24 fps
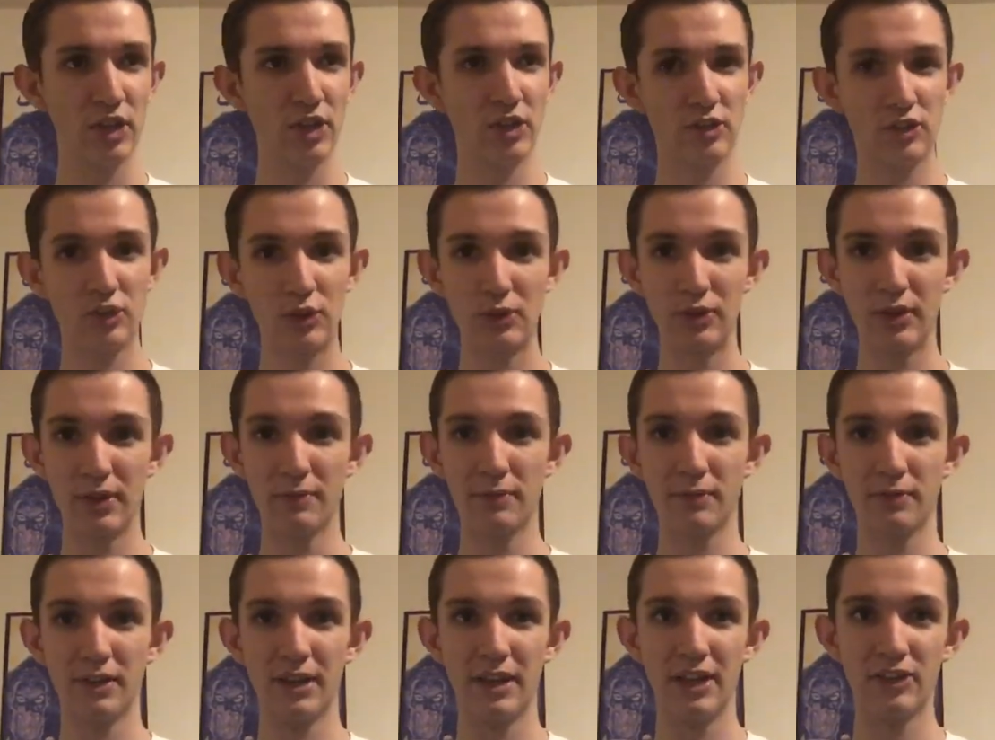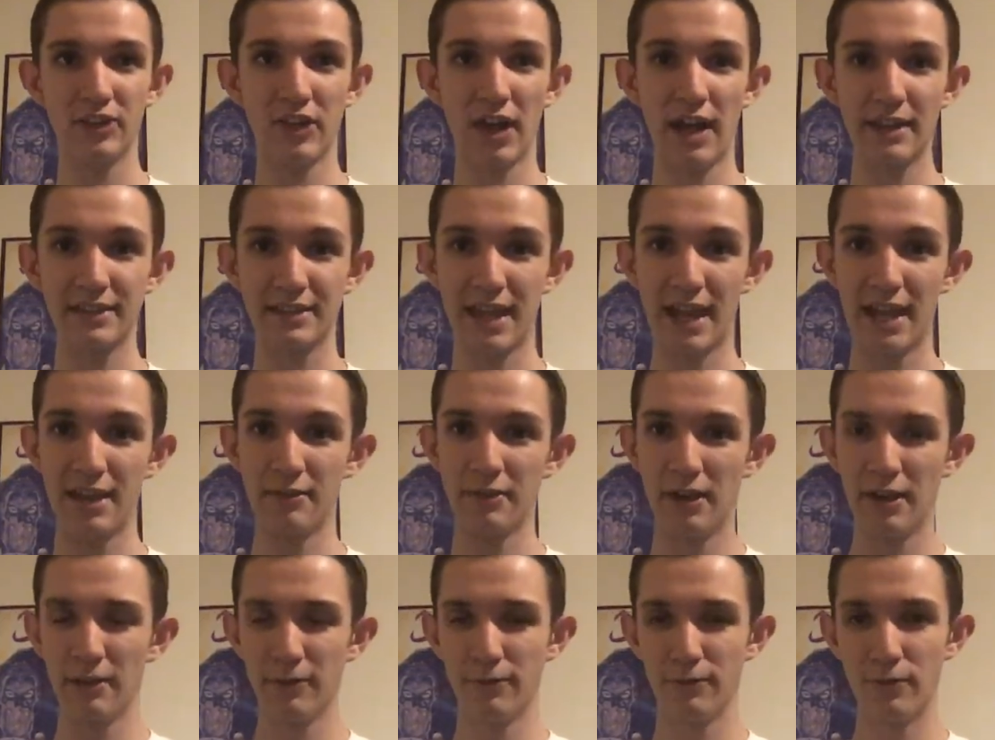so definitely he's got that
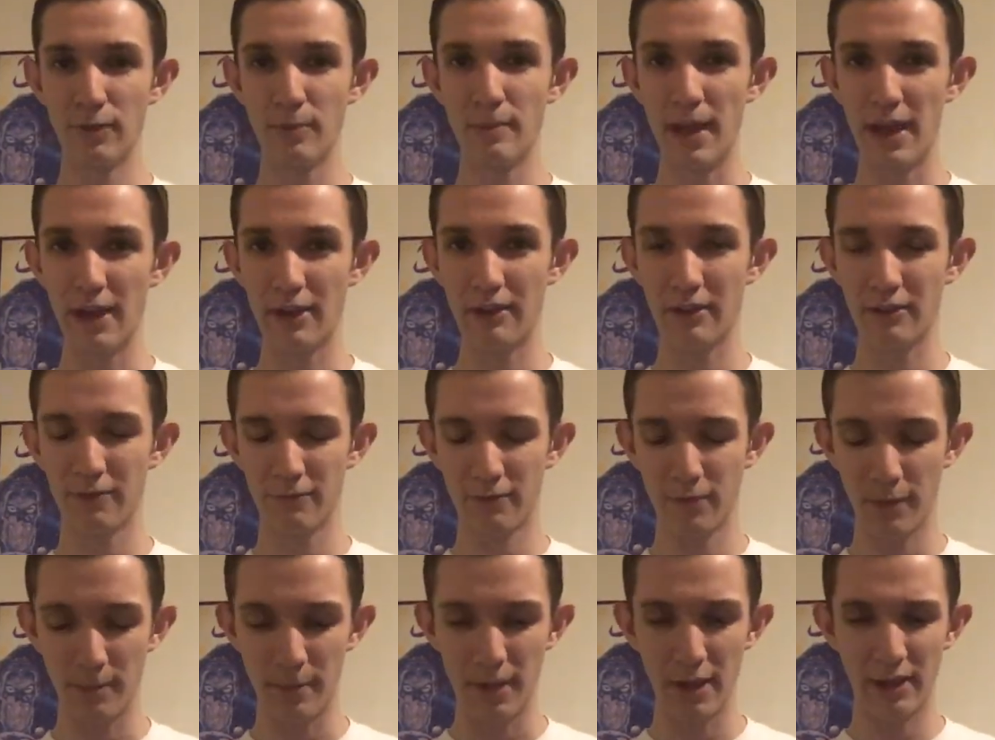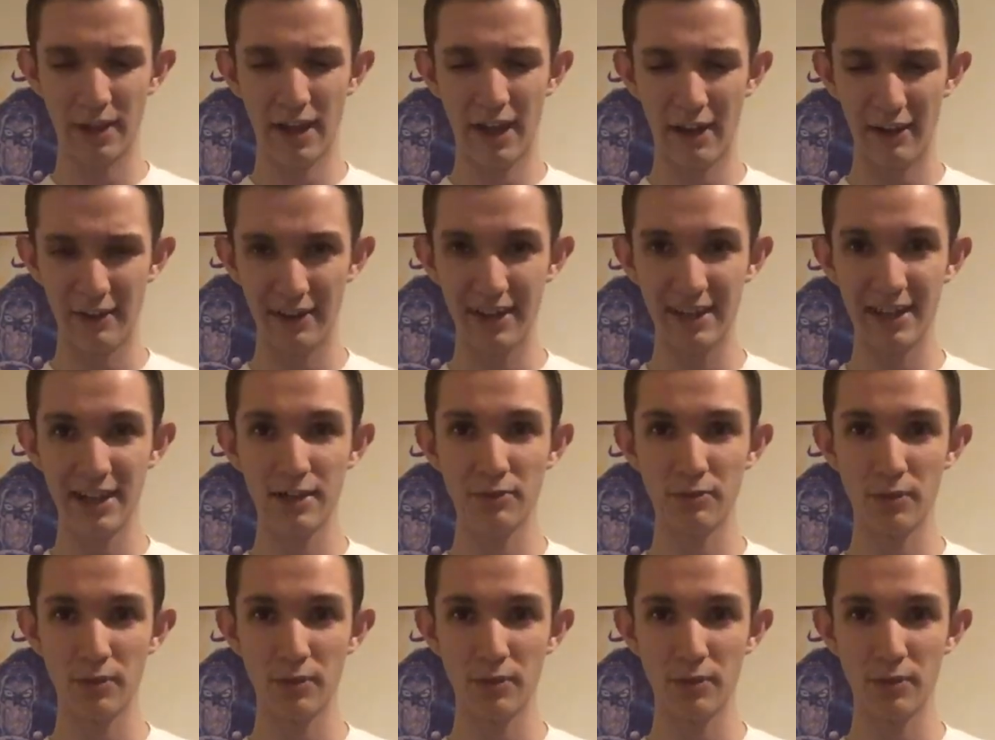familiarity